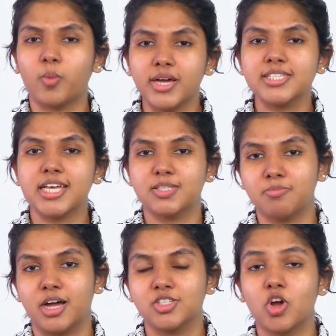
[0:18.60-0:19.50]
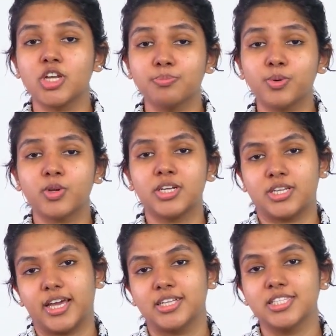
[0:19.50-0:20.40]
twice as much on imported
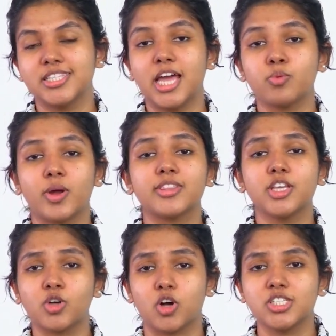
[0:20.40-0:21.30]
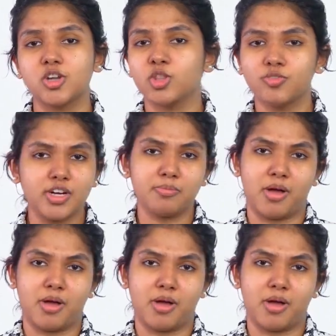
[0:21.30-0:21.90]
tiles than what they cost on the world